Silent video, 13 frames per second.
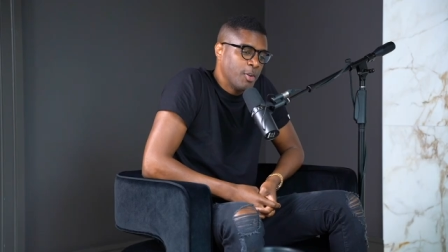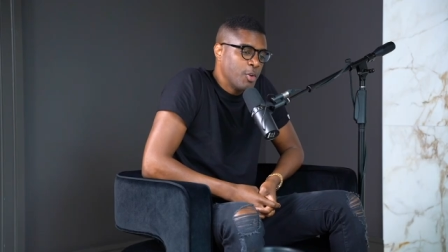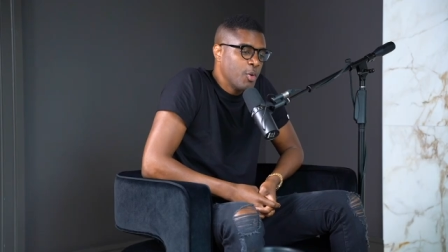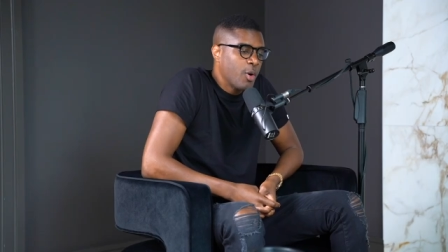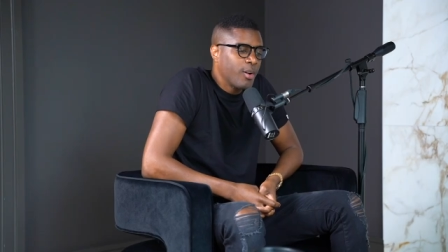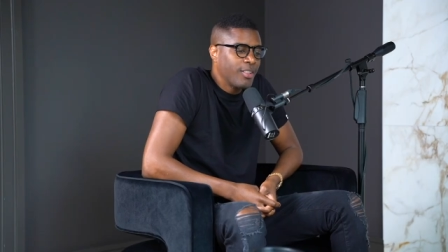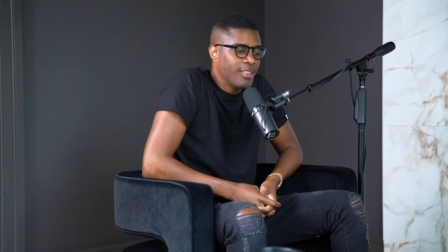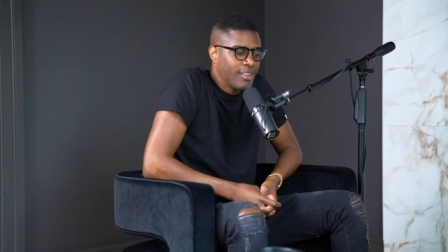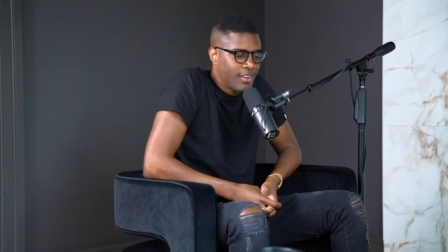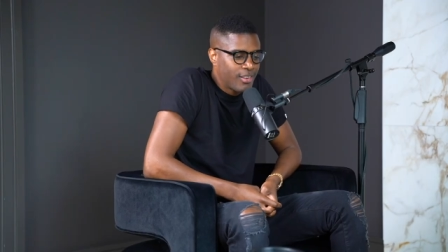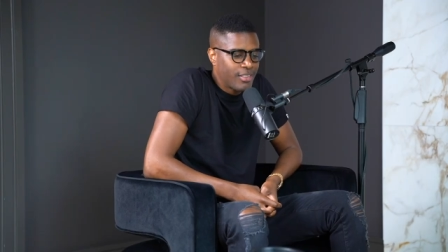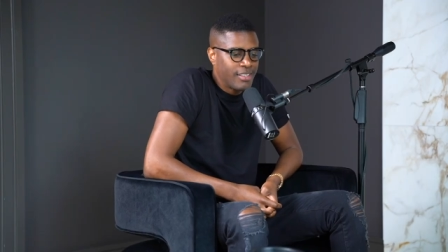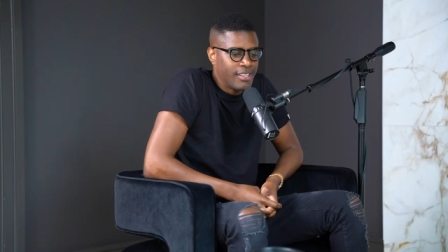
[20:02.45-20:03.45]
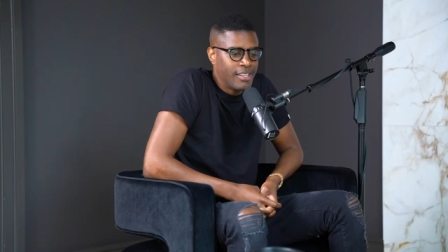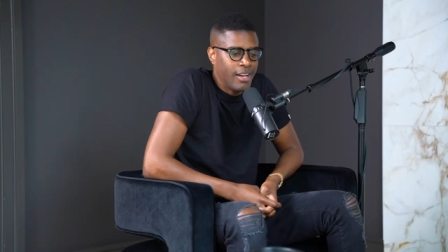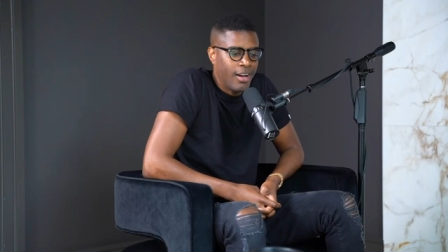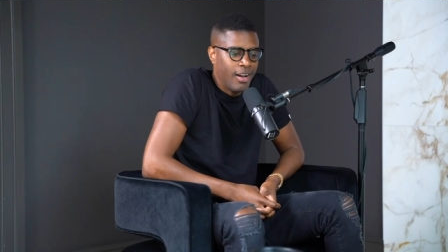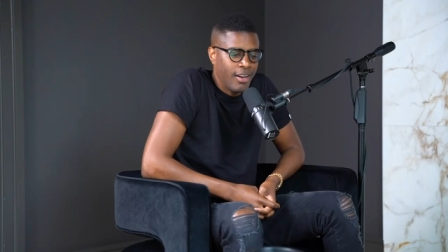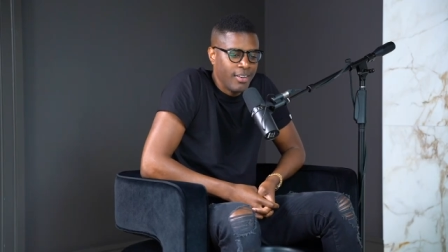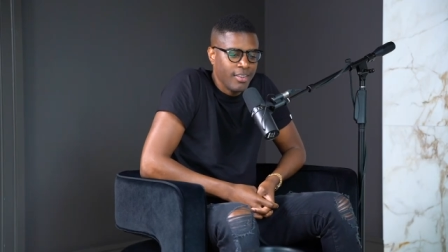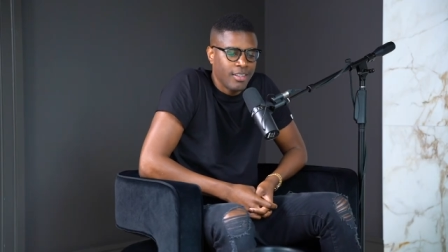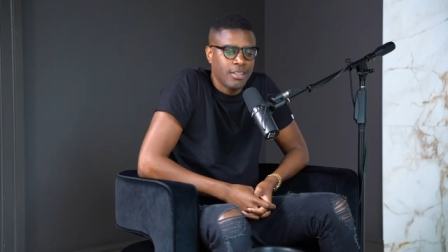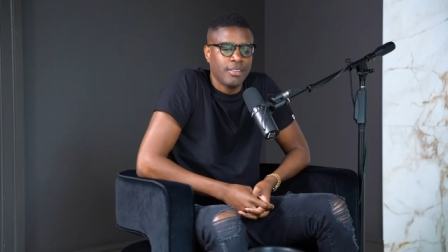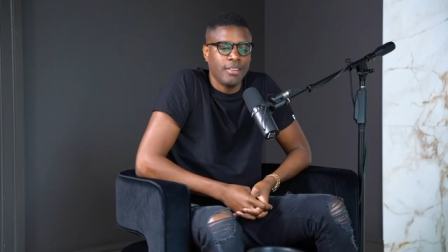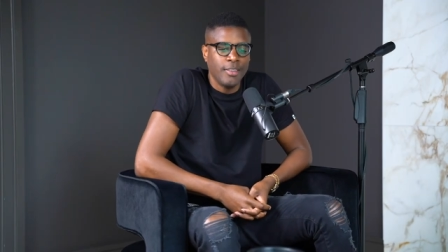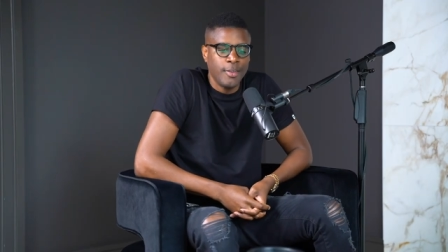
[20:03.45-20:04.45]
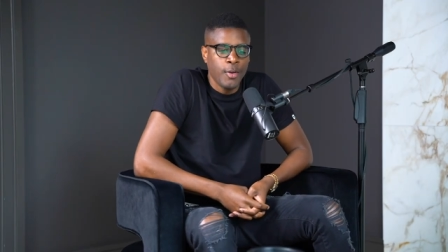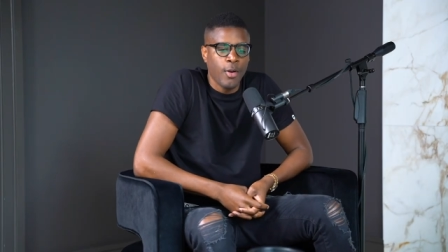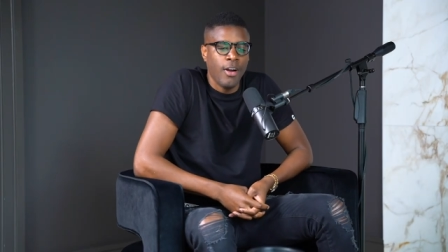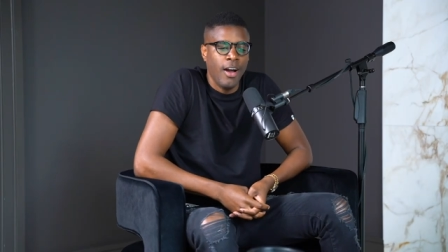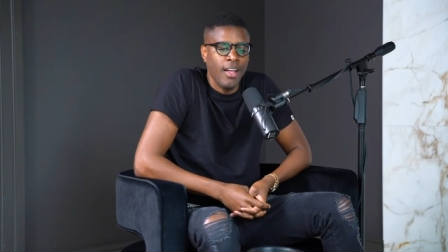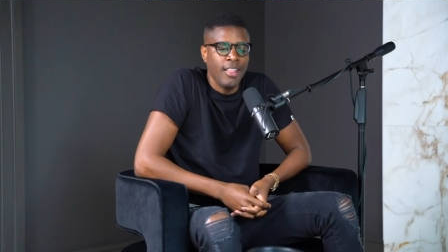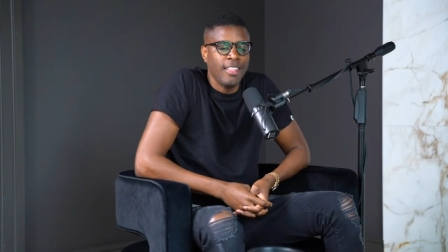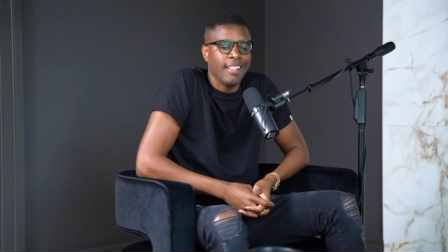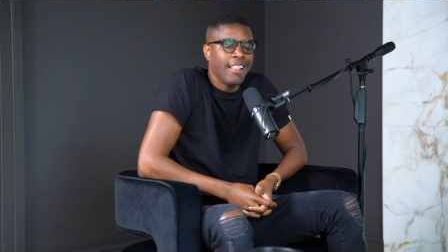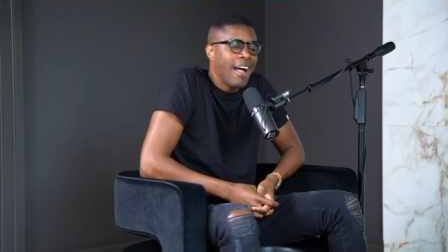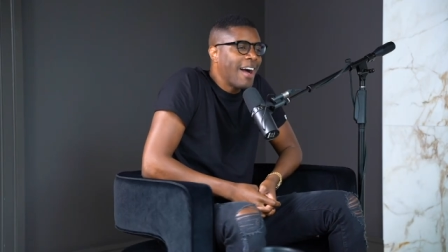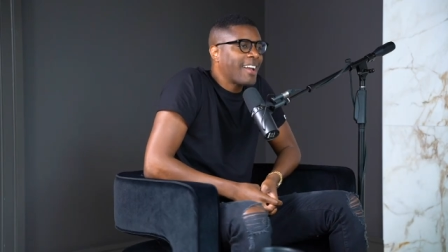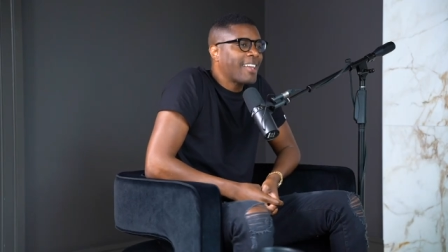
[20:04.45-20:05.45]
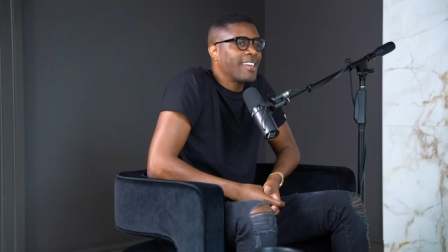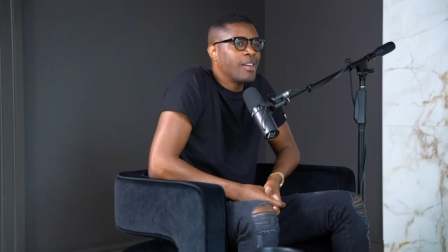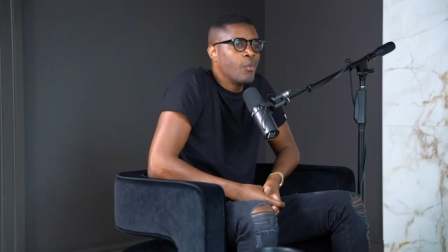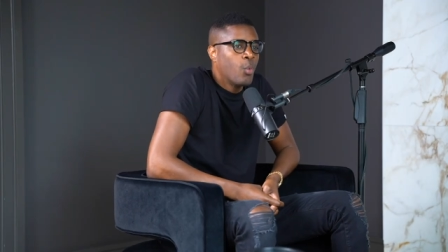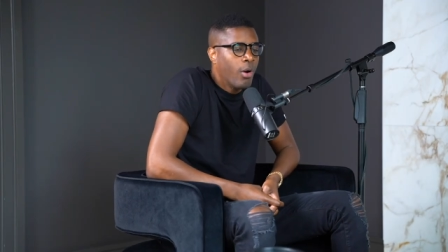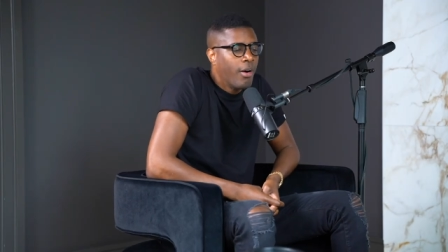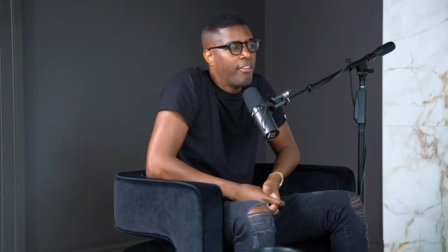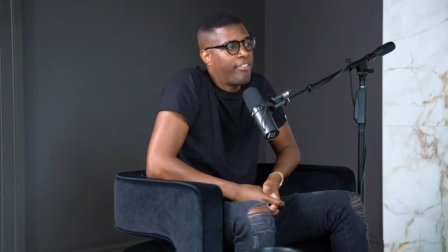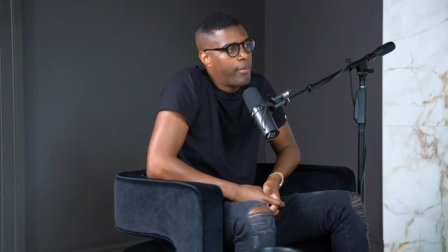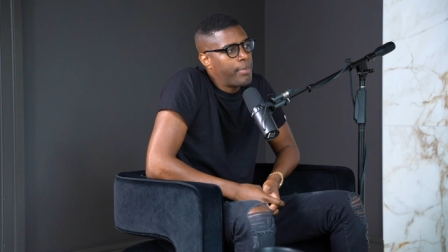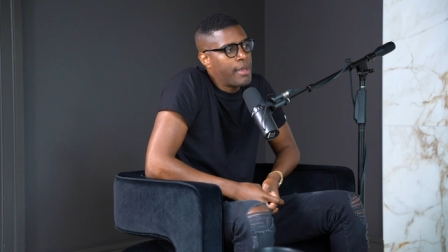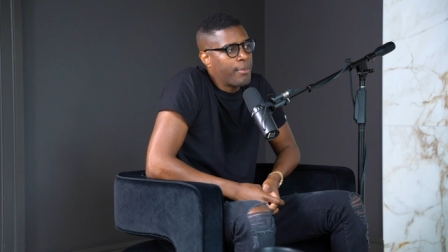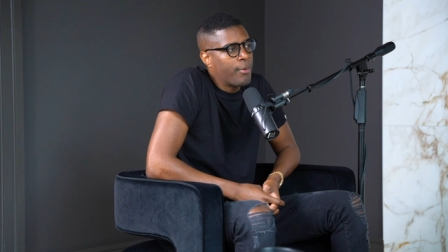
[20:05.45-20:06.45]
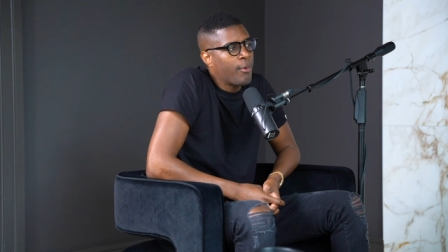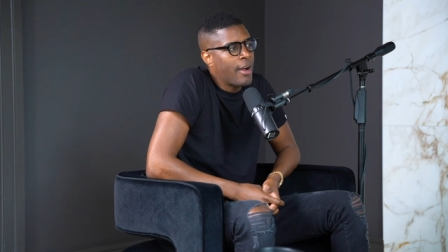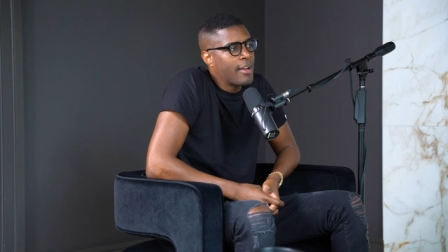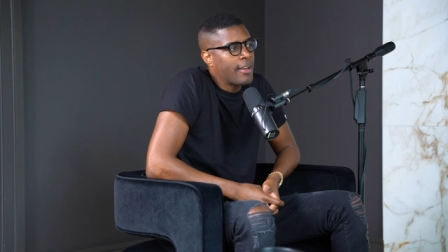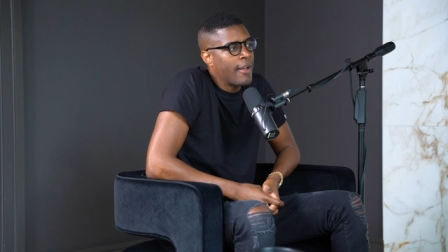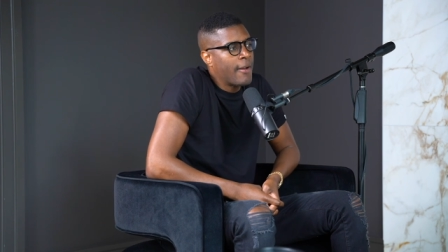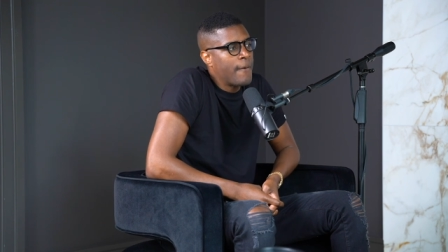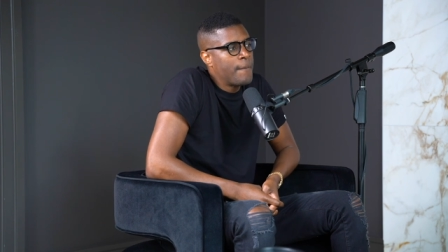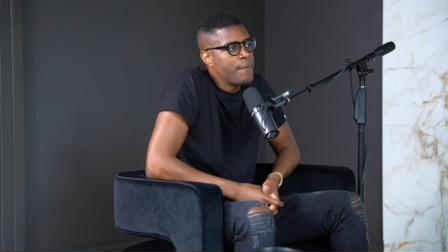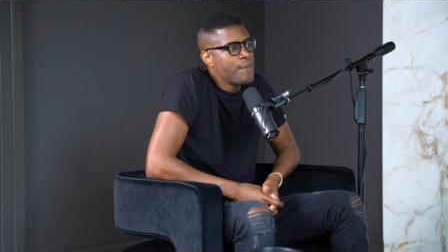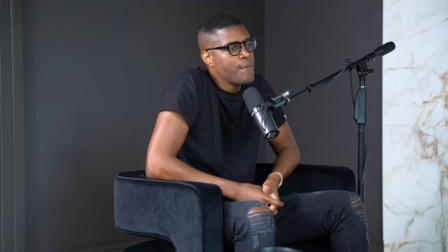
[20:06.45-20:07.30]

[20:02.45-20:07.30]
you are literally un you're unlocking wealth for people right now.